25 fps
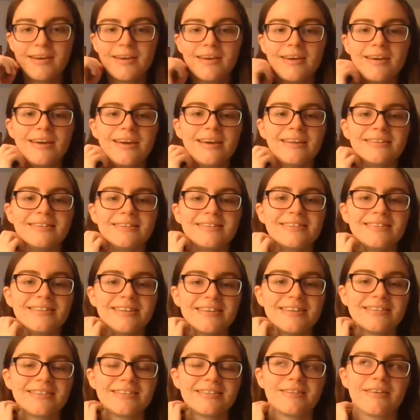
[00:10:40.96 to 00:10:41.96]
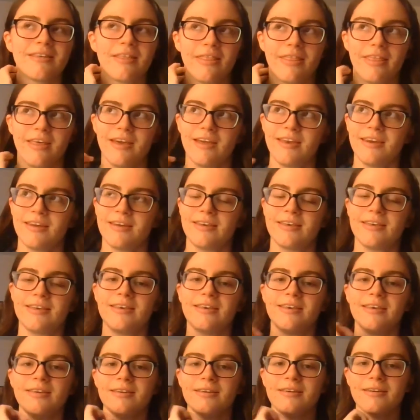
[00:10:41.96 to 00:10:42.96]
insist that
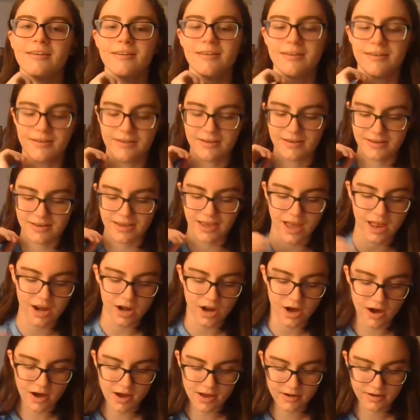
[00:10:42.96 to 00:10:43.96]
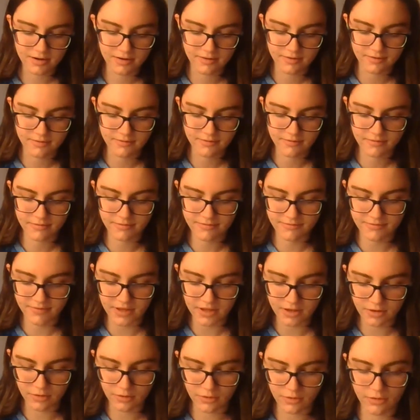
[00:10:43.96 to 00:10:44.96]
he cannot
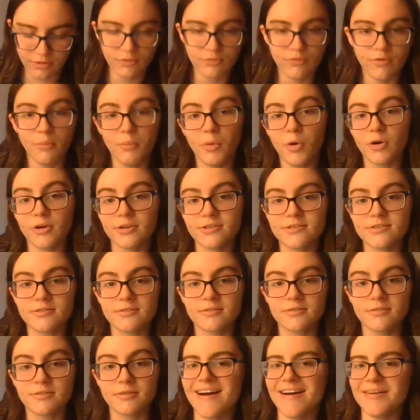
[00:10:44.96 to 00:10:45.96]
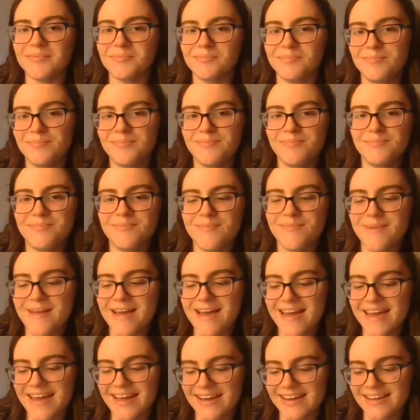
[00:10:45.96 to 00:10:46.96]
feel remorse.
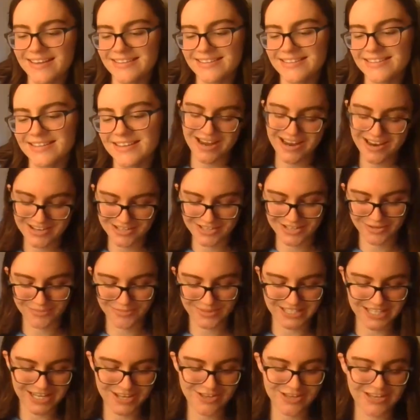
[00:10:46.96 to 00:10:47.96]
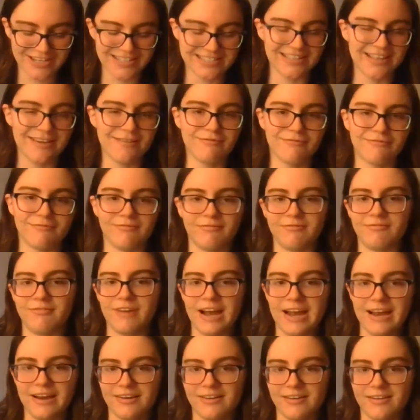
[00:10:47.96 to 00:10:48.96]
And my interpretation is that
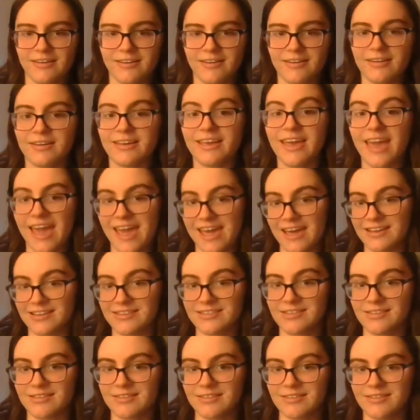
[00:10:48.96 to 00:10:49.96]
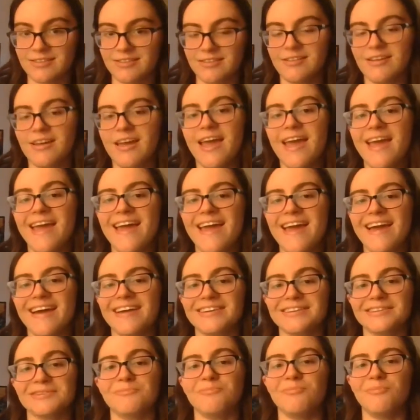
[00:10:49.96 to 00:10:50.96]
Vyre can't.
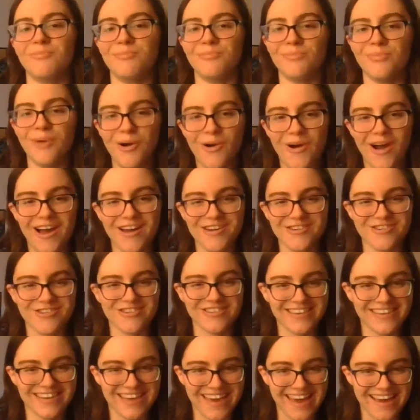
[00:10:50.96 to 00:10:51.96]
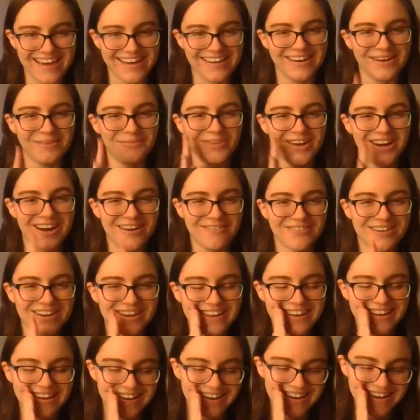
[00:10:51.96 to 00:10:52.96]
And Moash can. And whenever
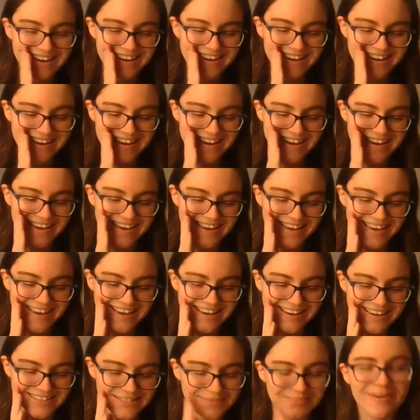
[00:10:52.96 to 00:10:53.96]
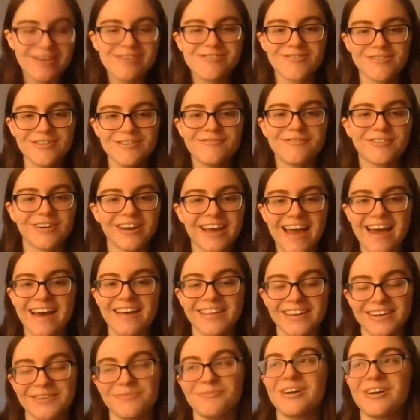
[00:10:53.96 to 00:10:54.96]
he, especially for
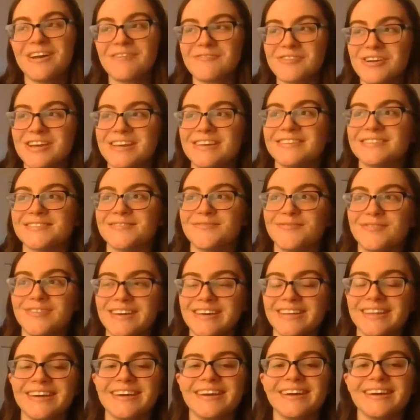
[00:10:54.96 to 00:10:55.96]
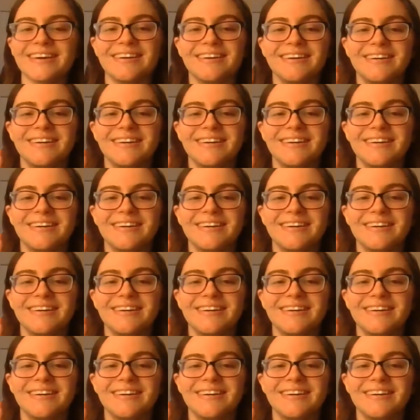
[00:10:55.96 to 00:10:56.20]
Kaladin, whenever he's feeling